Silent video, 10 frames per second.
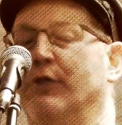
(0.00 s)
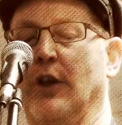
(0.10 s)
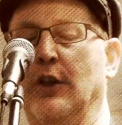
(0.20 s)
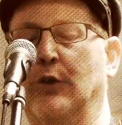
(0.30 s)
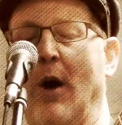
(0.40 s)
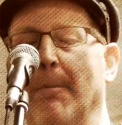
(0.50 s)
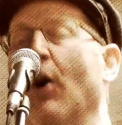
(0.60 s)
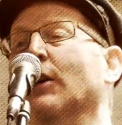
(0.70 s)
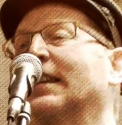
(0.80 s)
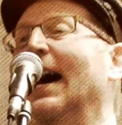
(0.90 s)
Just one
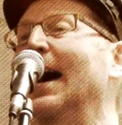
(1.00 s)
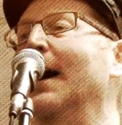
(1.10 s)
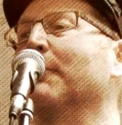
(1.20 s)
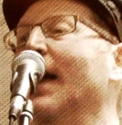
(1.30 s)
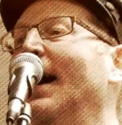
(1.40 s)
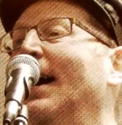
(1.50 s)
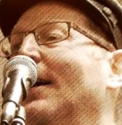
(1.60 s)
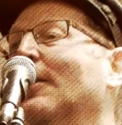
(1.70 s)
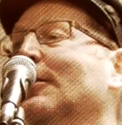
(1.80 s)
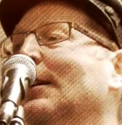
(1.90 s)
more time
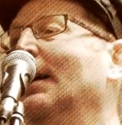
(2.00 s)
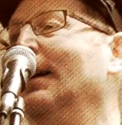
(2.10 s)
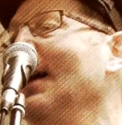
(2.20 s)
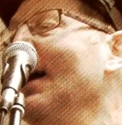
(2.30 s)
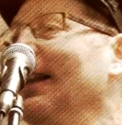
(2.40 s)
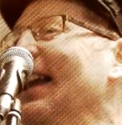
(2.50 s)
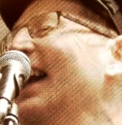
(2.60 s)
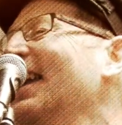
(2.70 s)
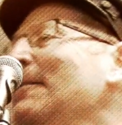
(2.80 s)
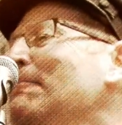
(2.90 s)
now.
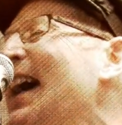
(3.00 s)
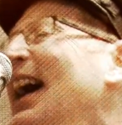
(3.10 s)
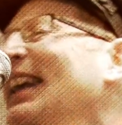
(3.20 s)
Not in my